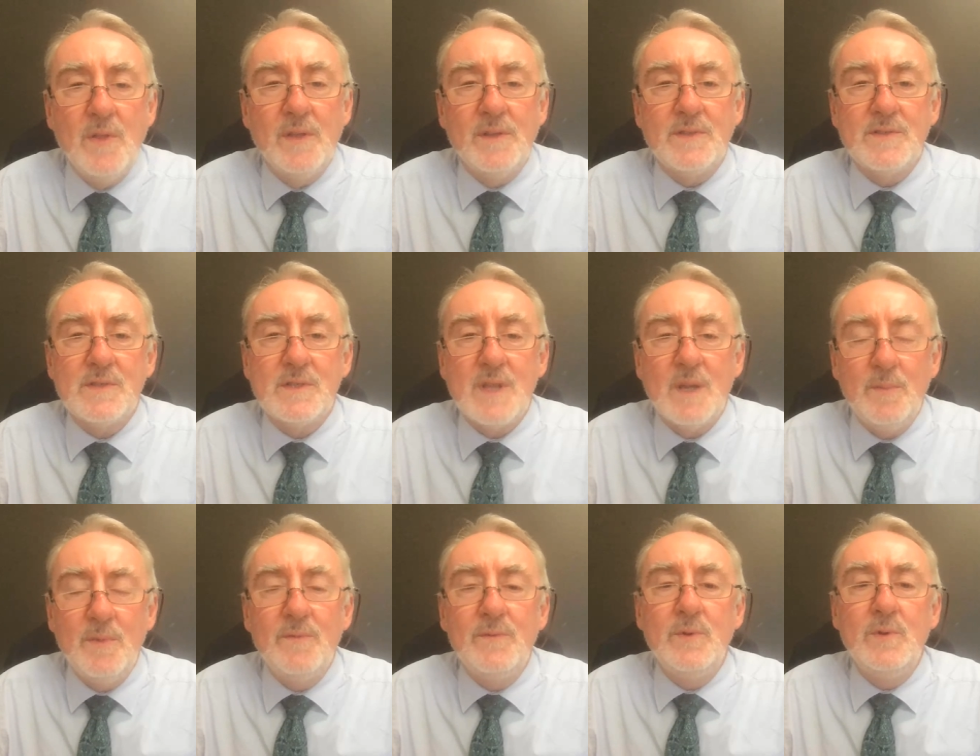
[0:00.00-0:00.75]
that
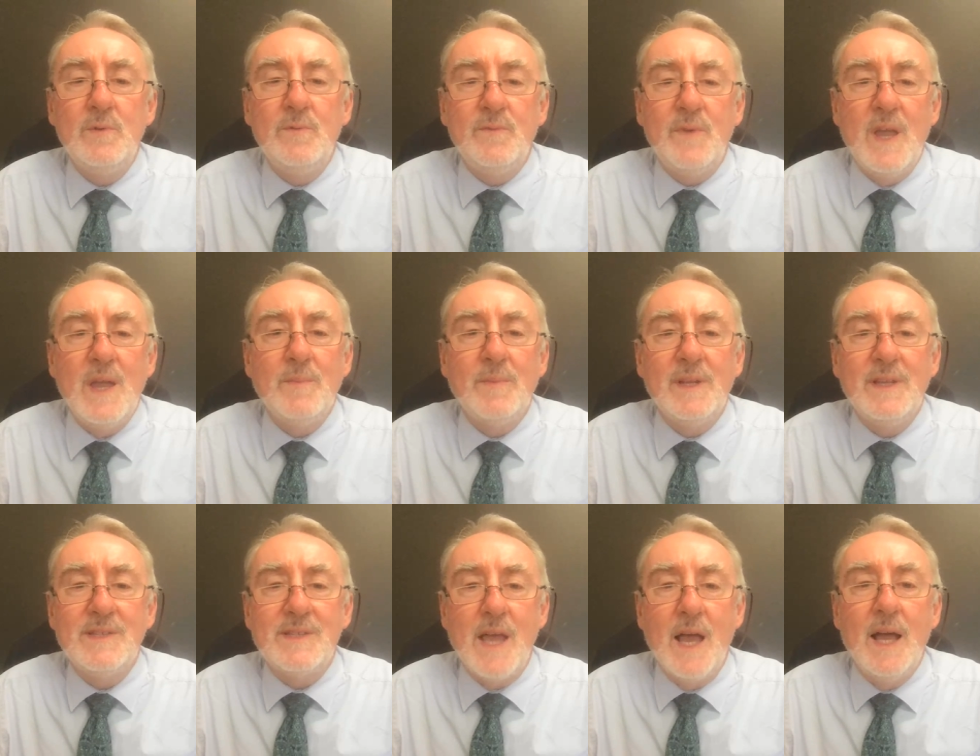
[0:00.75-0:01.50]
some of you
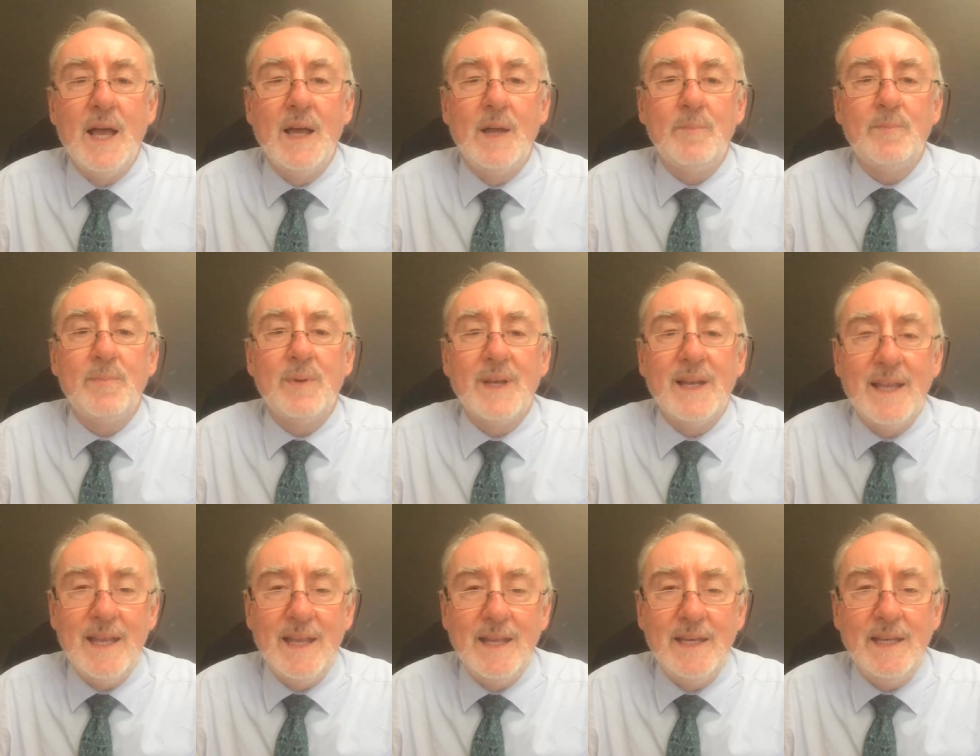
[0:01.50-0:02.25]
families are
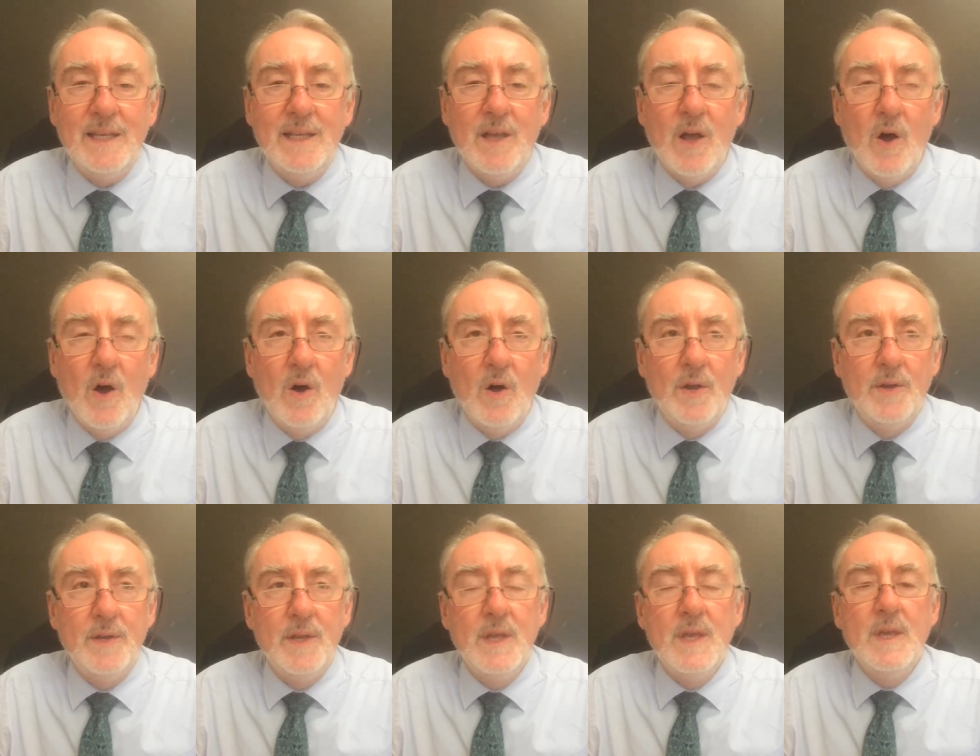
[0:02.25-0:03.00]
planning
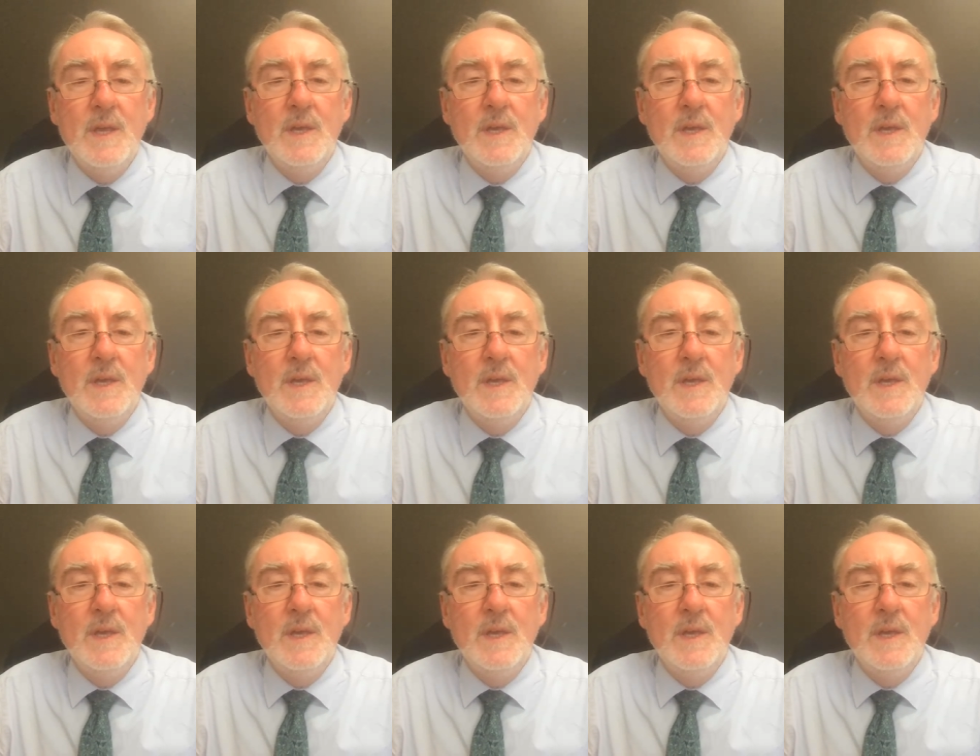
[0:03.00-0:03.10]
on